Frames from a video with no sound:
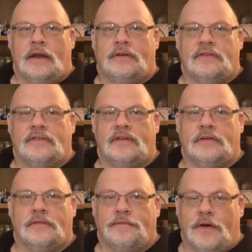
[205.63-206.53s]
Now
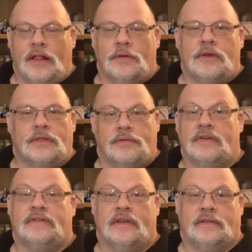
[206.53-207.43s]
consider the following
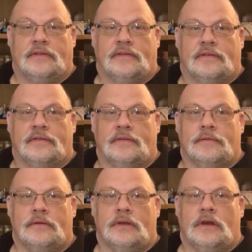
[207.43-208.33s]
three sentences
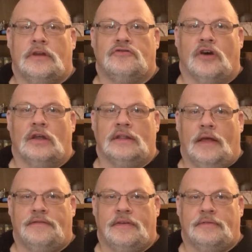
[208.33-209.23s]
John
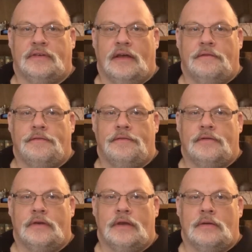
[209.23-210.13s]
loves himself,
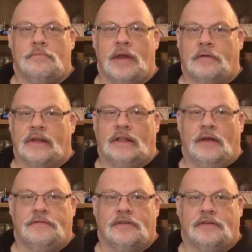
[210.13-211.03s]
Mary
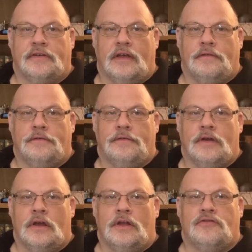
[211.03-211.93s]
loves herself,
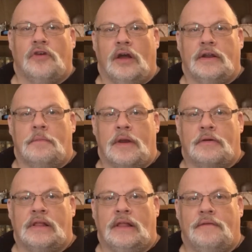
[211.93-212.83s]
John and
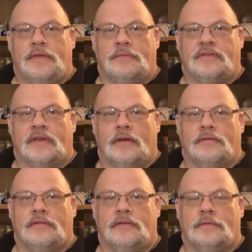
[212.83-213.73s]
Mary love
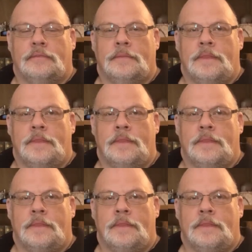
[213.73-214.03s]
themselves.